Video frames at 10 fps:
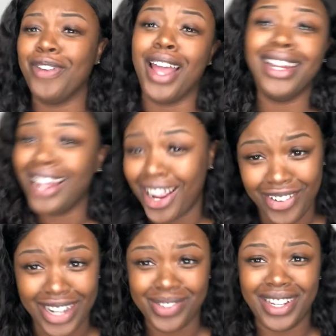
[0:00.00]
I did not
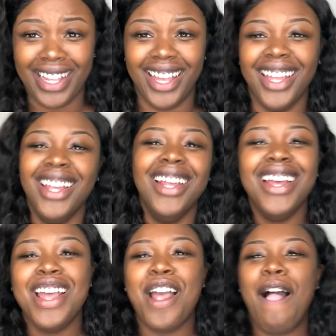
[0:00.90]
graduate yet.
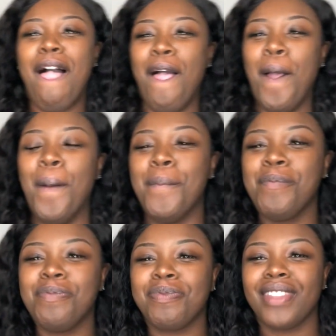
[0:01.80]

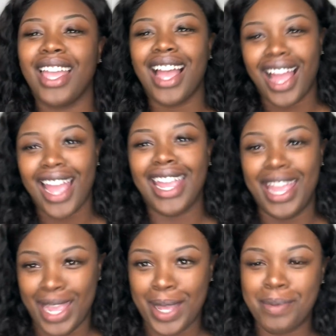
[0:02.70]
I
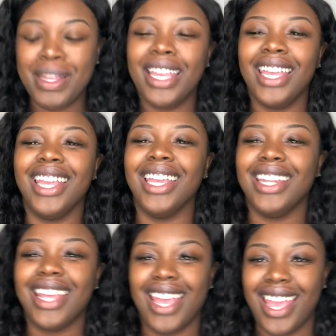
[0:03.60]
am
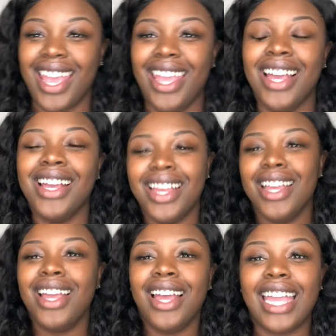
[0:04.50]
in a
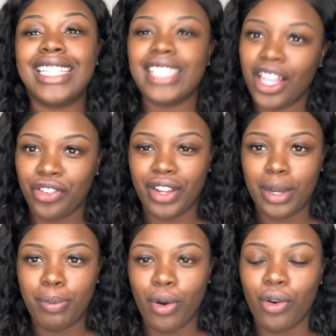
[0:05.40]

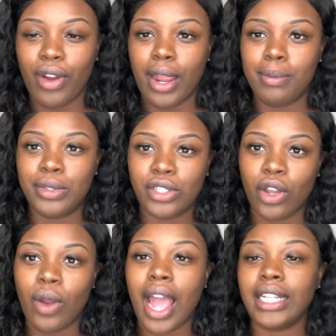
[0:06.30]
accelerated program,
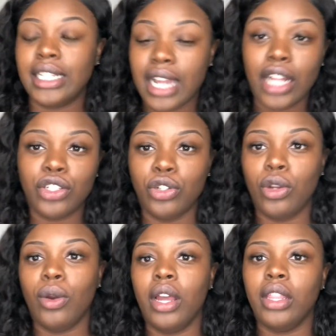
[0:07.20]
so I did not
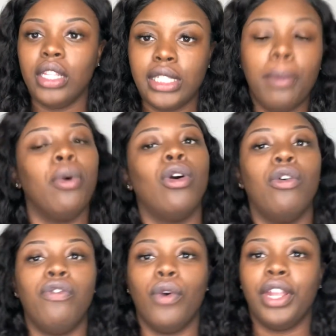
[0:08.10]
do the typical
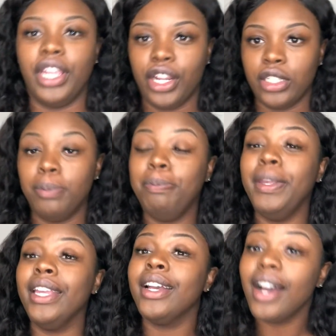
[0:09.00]
4 years
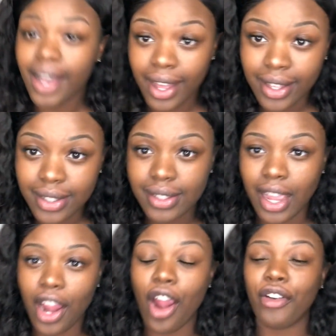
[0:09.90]
because
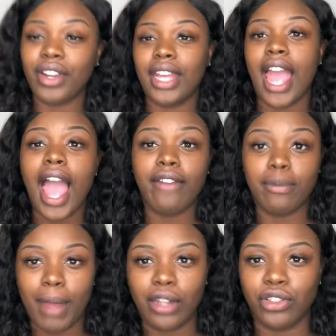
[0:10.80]
I already have a
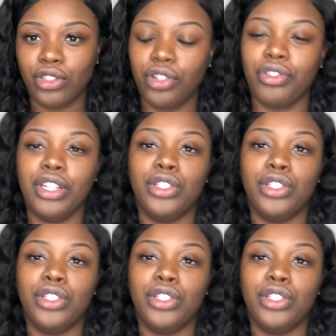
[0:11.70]
bachelor's degree.